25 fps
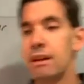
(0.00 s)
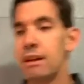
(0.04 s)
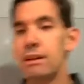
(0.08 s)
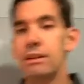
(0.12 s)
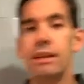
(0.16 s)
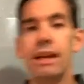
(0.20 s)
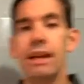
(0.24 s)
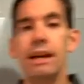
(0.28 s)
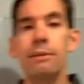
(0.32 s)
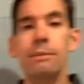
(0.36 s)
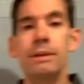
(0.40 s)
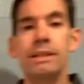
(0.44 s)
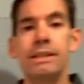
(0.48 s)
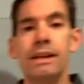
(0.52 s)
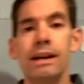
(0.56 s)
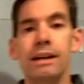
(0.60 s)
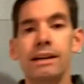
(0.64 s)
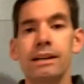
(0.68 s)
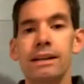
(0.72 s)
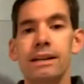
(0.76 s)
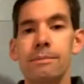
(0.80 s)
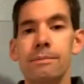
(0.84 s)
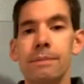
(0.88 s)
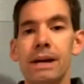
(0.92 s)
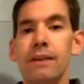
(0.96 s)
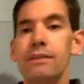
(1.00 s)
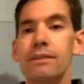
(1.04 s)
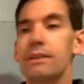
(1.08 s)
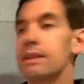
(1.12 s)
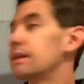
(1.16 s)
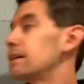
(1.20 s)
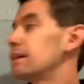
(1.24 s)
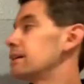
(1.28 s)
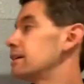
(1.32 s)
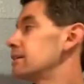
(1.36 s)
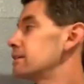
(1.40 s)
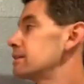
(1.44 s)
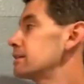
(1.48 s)
Today we're talking about
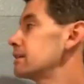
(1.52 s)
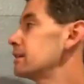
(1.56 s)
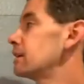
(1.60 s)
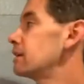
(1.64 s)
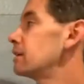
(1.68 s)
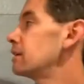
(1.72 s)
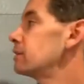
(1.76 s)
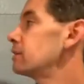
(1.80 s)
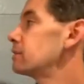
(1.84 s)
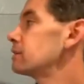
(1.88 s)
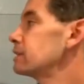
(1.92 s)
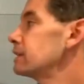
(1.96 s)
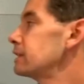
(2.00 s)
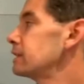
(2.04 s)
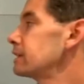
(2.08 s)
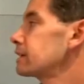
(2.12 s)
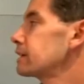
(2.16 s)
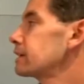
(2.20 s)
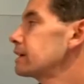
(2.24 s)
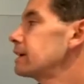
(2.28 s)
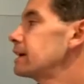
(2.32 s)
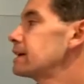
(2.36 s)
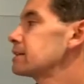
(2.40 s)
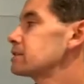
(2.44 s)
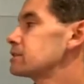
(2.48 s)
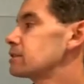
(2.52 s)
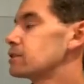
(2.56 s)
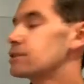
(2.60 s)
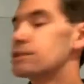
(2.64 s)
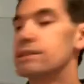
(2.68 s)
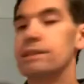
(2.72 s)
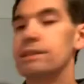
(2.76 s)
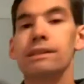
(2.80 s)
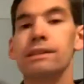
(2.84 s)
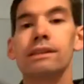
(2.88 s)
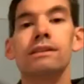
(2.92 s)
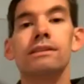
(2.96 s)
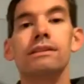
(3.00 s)
the acetoacetic ester
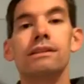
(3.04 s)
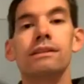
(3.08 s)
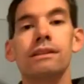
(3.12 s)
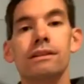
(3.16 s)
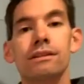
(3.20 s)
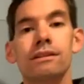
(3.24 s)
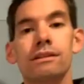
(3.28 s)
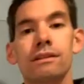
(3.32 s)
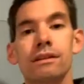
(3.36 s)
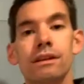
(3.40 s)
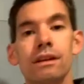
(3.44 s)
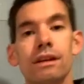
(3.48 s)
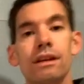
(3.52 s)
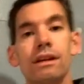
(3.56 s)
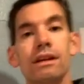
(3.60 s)
synthesis.